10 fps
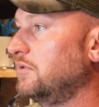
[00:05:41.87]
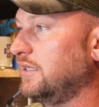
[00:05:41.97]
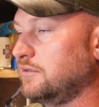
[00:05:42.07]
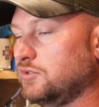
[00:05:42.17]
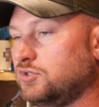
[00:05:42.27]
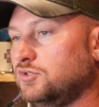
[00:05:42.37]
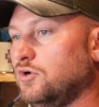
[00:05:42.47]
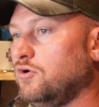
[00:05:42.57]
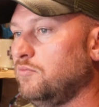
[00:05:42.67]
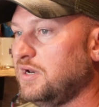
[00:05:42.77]
Like, there's
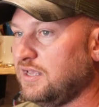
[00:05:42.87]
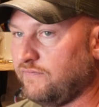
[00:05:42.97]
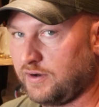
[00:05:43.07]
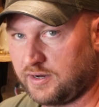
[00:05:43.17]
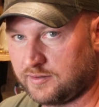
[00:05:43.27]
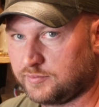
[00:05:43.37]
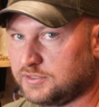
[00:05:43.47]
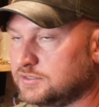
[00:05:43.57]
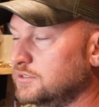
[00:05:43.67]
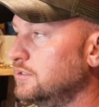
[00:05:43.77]
so many
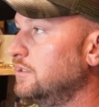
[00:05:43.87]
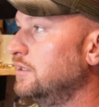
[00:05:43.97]
variables